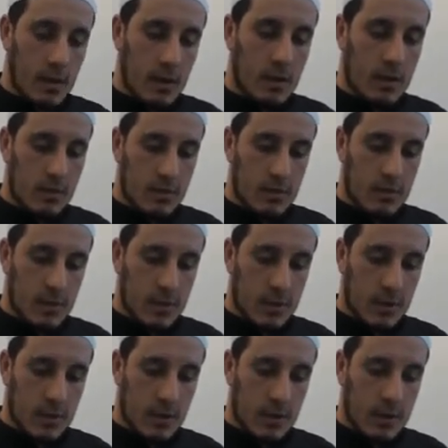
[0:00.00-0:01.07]
Um,
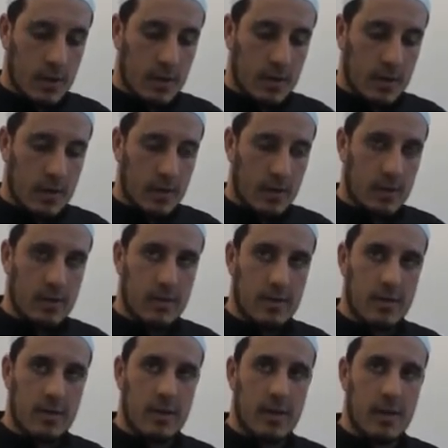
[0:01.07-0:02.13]
Mashallah.
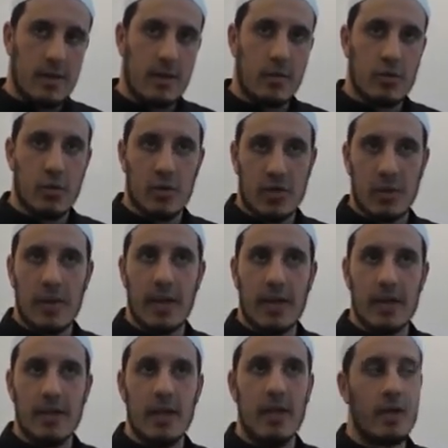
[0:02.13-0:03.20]
And then it talks about the
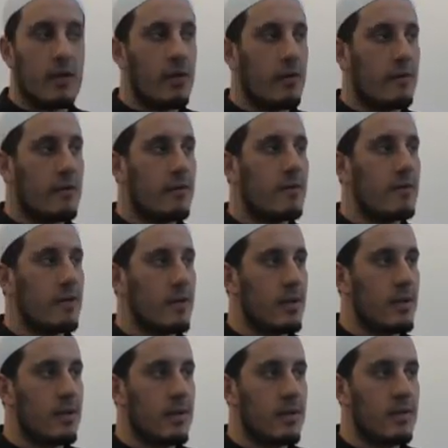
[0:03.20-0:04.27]
year of
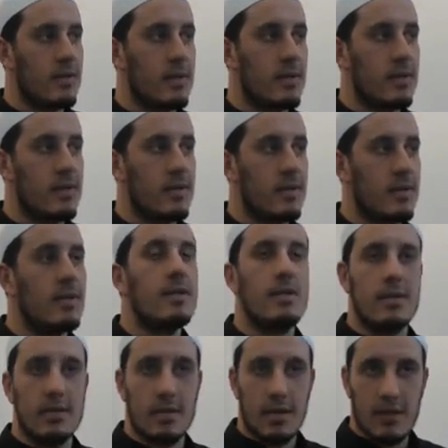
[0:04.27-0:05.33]

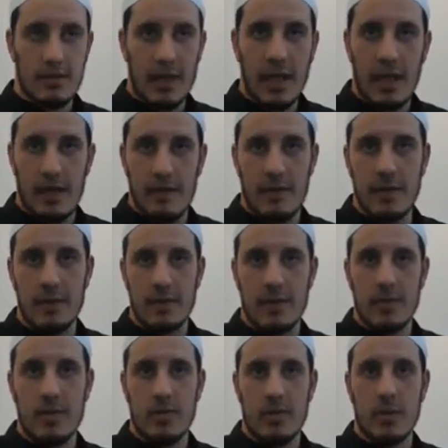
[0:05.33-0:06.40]
the year of the
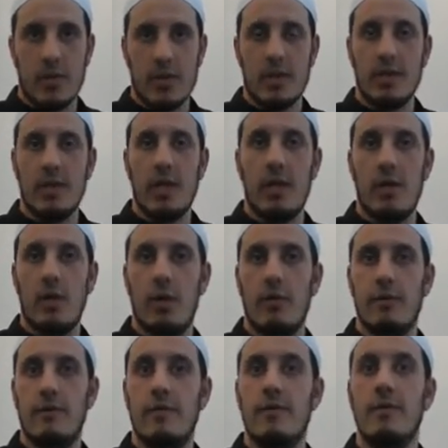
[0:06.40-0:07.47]
elephants, which was the year
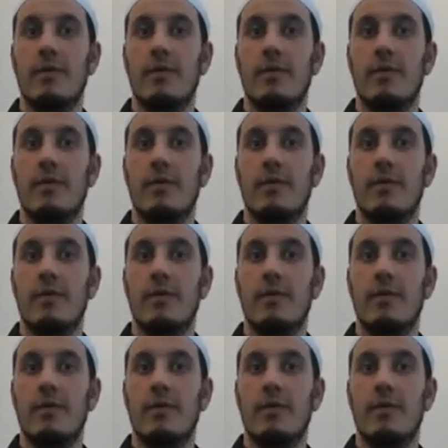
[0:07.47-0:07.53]
of